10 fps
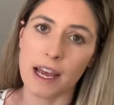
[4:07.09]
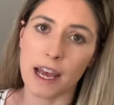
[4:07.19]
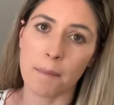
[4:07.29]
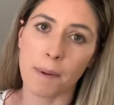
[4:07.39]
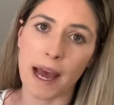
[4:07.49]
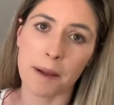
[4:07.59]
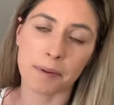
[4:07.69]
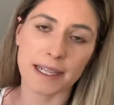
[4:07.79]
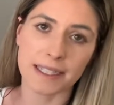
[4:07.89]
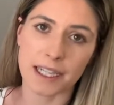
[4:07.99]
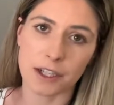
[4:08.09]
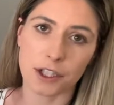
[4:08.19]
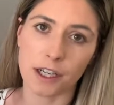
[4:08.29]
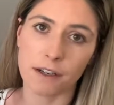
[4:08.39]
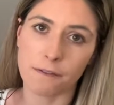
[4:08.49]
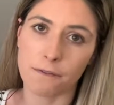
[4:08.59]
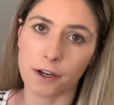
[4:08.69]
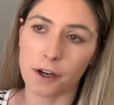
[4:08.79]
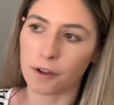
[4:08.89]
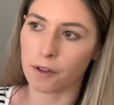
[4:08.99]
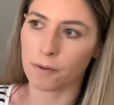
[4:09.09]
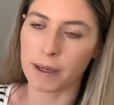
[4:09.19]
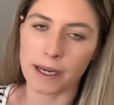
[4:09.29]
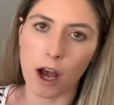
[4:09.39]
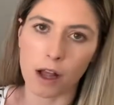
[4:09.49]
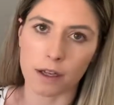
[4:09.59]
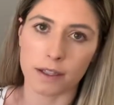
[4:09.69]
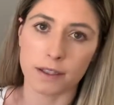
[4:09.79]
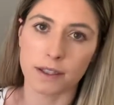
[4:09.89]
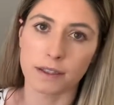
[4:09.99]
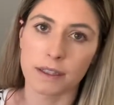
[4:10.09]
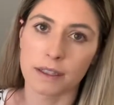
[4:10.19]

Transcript: and buy a PlayStation for $3.